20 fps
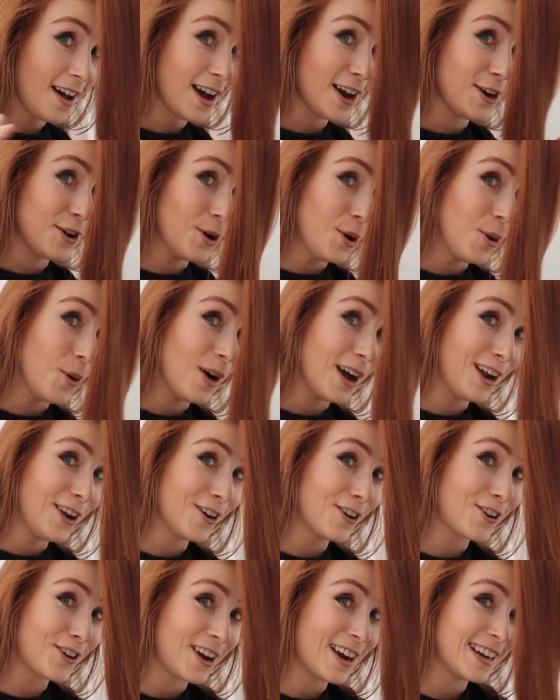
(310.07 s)
I know I
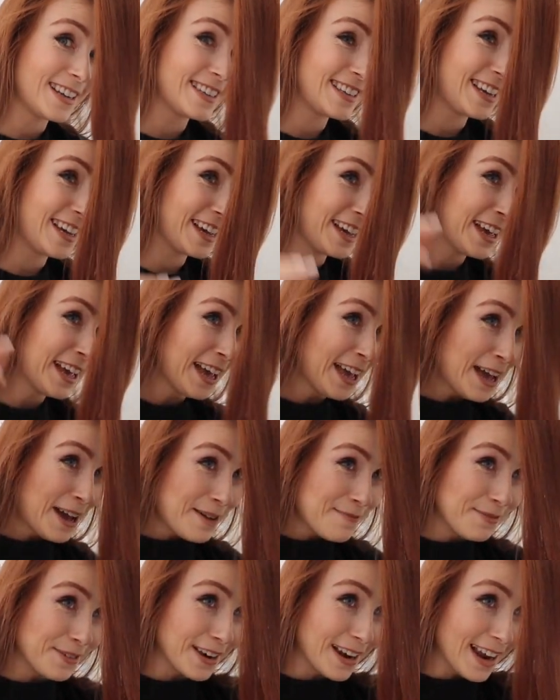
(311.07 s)
look crazy,
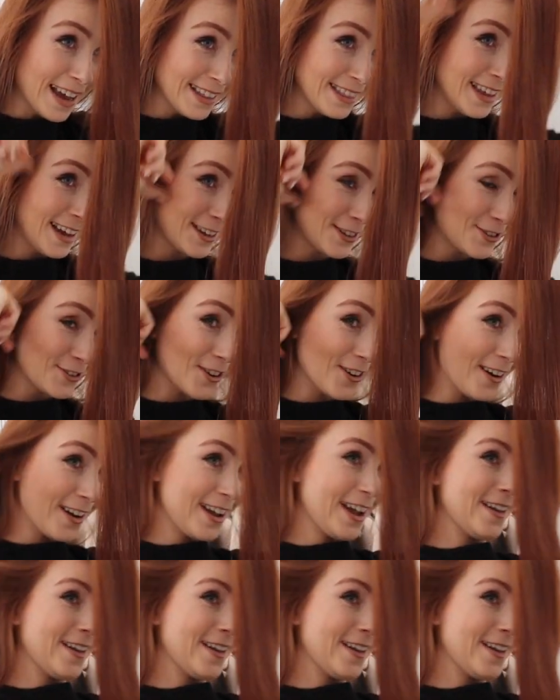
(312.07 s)
but let that dry.